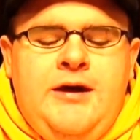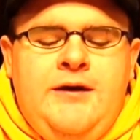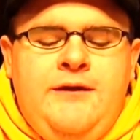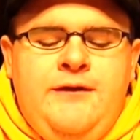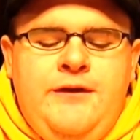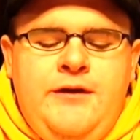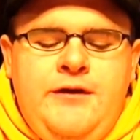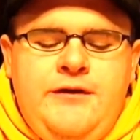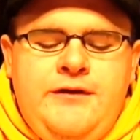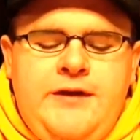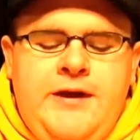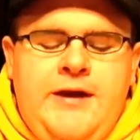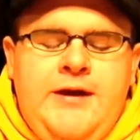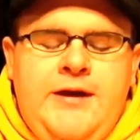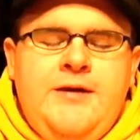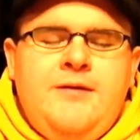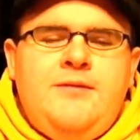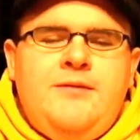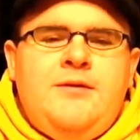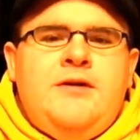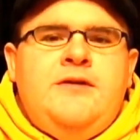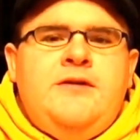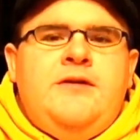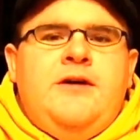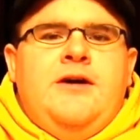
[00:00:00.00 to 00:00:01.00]
First thing I
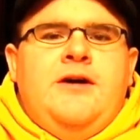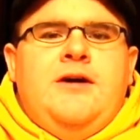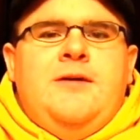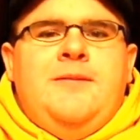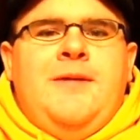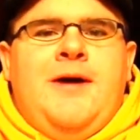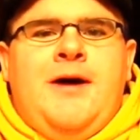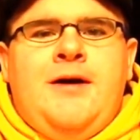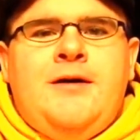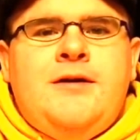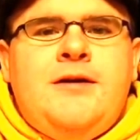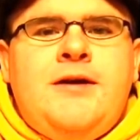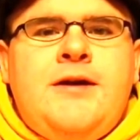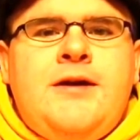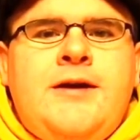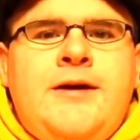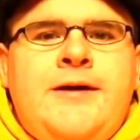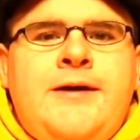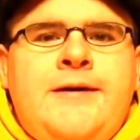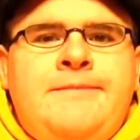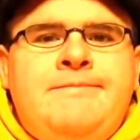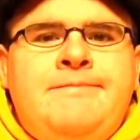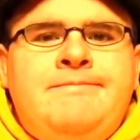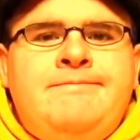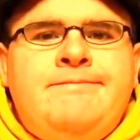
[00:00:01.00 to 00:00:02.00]
want to talk about,
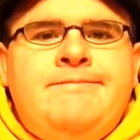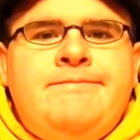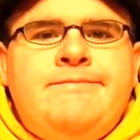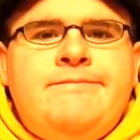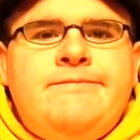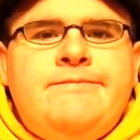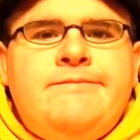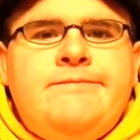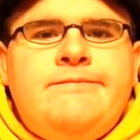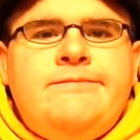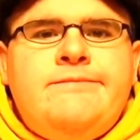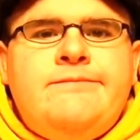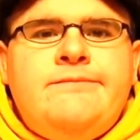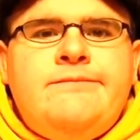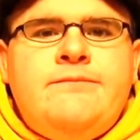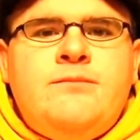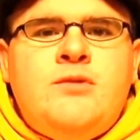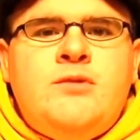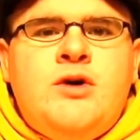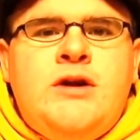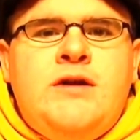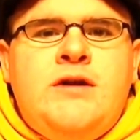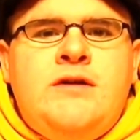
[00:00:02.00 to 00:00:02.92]
went